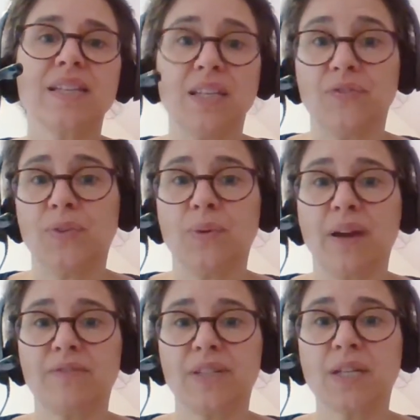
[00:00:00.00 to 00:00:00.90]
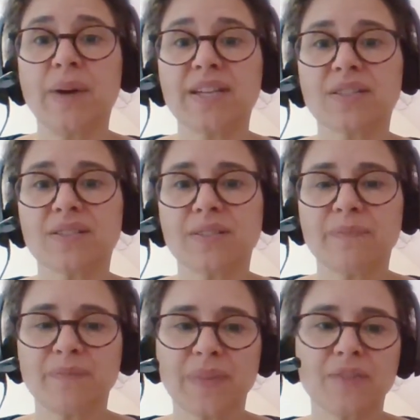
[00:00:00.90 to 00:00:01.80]
if you have any question.
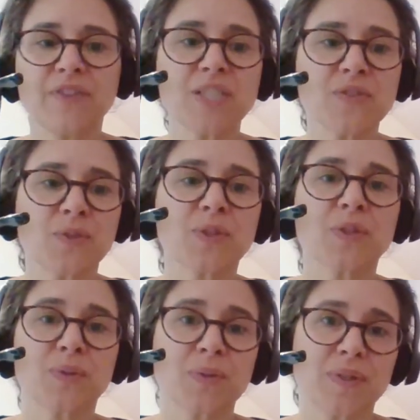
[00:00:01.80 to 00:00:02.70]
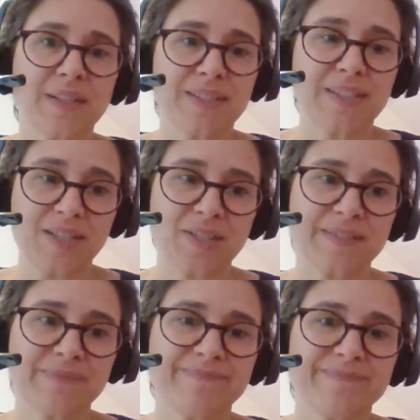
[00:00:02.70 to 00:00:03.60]
Thanks for your attention.